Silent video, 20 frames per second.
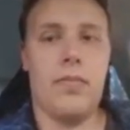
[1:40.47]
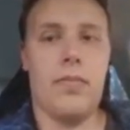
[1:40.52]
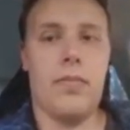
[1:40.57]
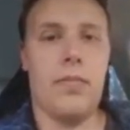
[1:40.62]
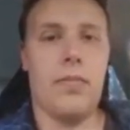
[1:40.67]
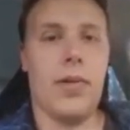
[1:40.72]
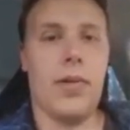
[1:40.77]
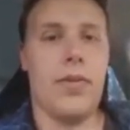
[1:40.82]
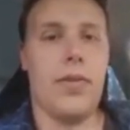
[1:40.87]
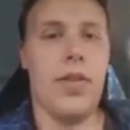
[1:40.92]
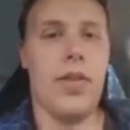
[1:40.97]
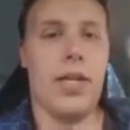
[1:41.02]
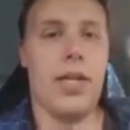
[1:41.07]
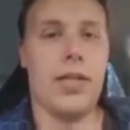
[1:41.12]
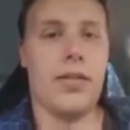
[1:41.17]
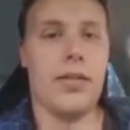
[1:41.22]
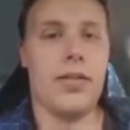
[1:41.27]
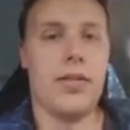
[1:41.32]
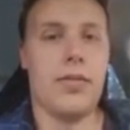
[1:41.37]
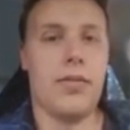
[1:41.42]
But
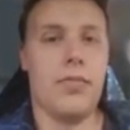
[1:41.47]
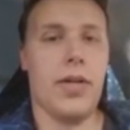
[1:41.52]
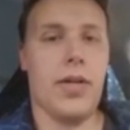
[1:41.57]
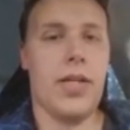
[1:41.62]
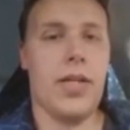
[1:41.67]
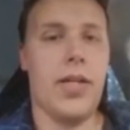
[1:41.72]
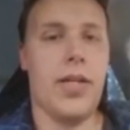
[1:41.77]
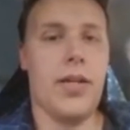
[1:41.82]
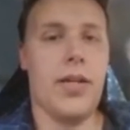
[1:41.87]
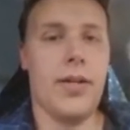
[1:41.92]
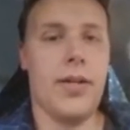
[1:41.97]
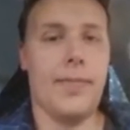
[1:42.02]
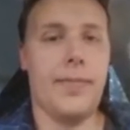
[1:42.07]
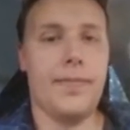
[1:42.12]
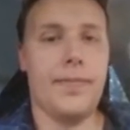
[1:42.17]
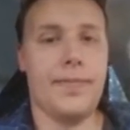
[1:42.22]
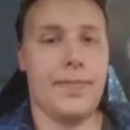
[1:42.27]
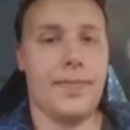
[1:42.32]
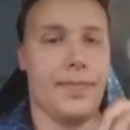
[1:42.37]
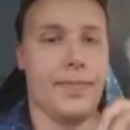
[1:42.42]
this right here
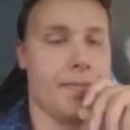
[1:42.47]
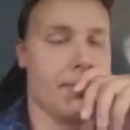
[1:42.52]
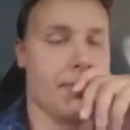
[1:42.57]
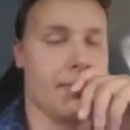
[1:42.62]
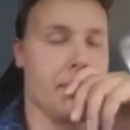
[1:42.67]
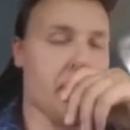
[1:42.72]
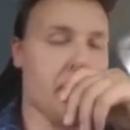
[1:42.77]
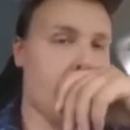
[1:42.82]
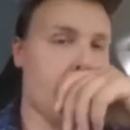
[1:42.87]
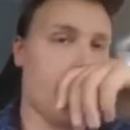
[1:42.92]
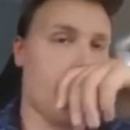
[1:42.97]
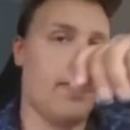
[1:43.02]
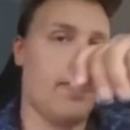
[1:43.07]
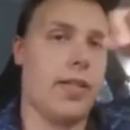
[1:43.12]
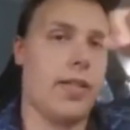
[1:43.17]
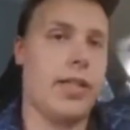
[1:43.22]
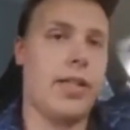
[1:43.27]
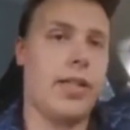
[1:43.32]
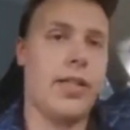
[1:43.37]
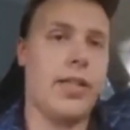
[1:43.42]

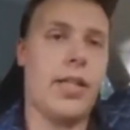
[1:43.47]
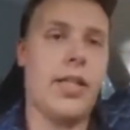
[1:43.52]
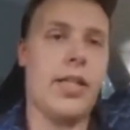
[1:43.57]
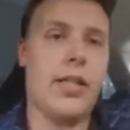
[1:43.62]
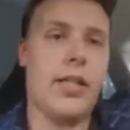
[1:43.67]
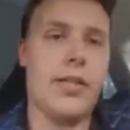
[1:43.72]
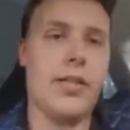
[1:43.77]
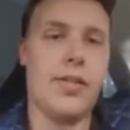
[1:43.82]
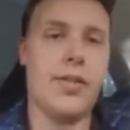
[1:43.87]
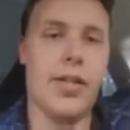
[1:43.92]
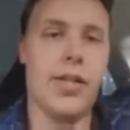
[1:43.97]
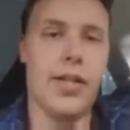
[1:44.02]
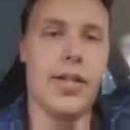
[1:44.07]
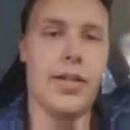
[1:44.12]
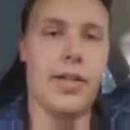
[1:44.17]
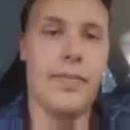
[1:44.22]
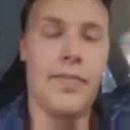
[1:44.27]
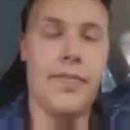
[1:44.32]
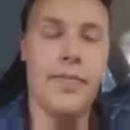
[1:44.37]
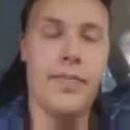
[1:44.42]
is
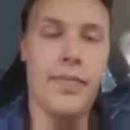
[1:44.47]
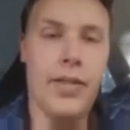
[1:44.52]
an